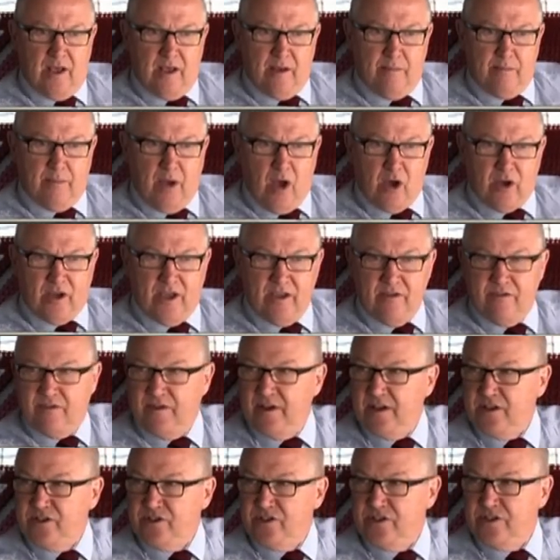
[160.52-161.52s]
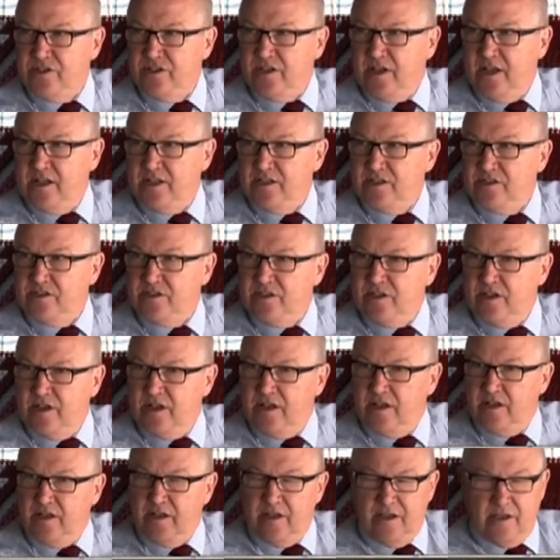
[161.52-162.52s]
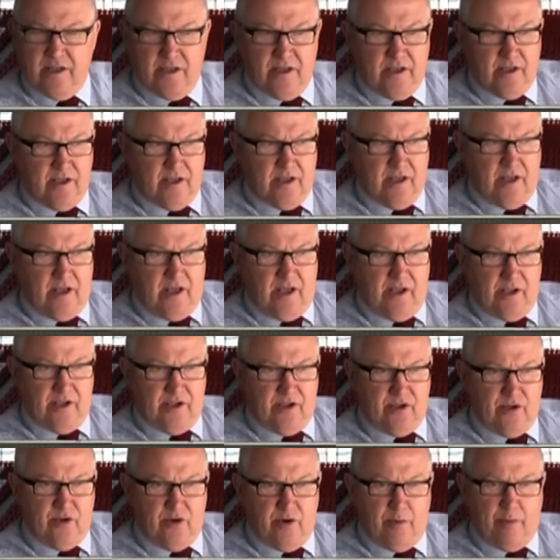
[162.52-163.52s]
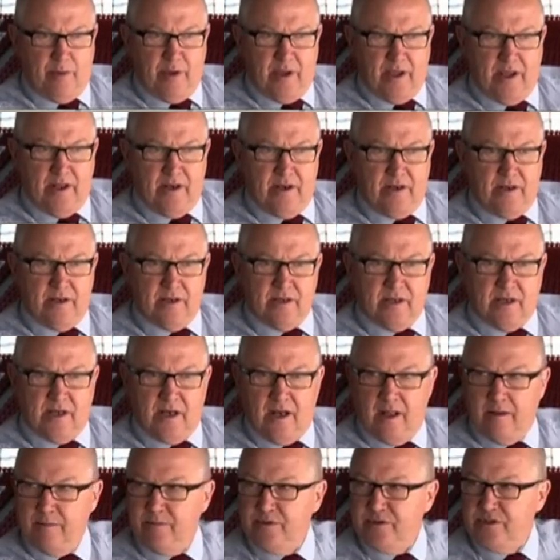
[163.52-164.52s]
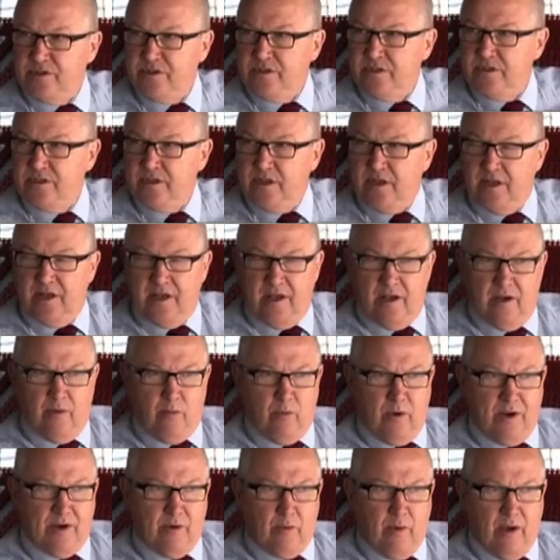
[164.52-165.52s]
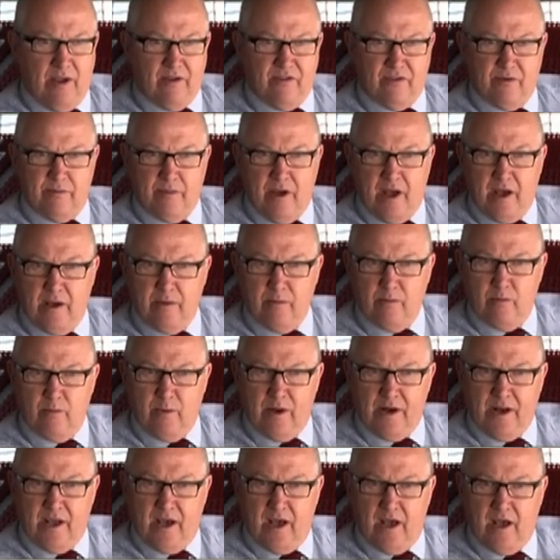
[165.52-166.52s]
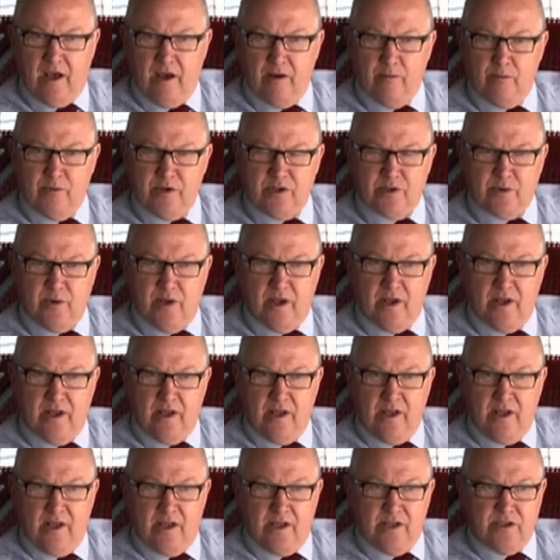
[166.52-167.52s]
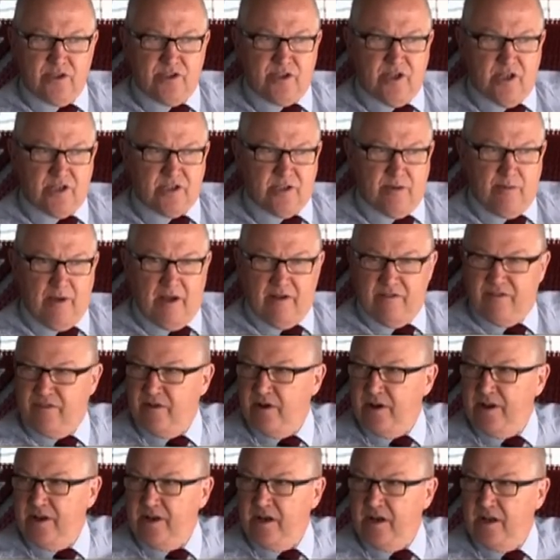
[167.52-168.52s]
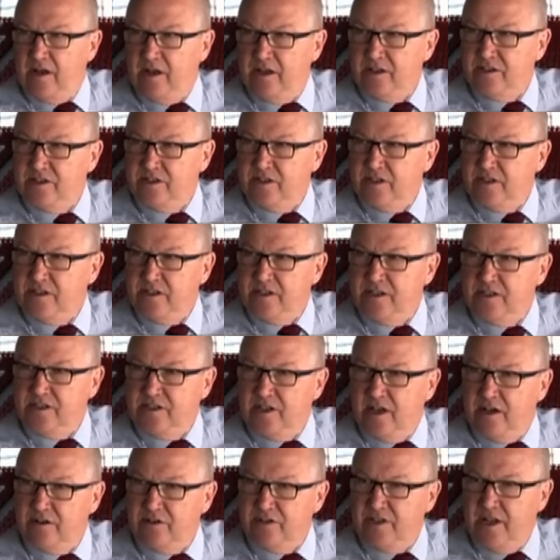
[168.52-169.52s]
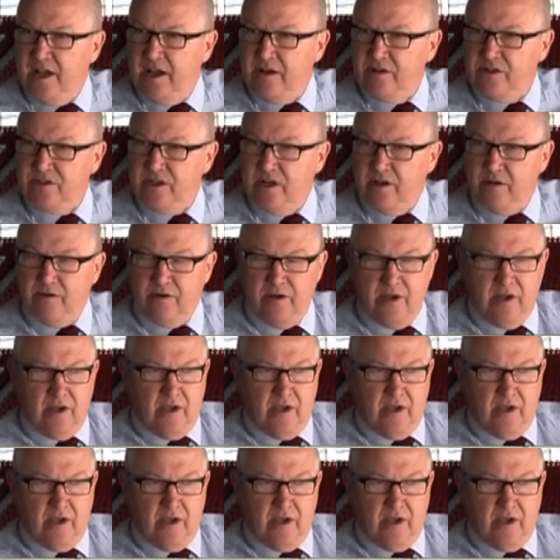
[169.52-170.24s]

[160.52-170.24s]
marquee fixtures against European clubs, one away from home, one at home, which we're just about finalising the details now, so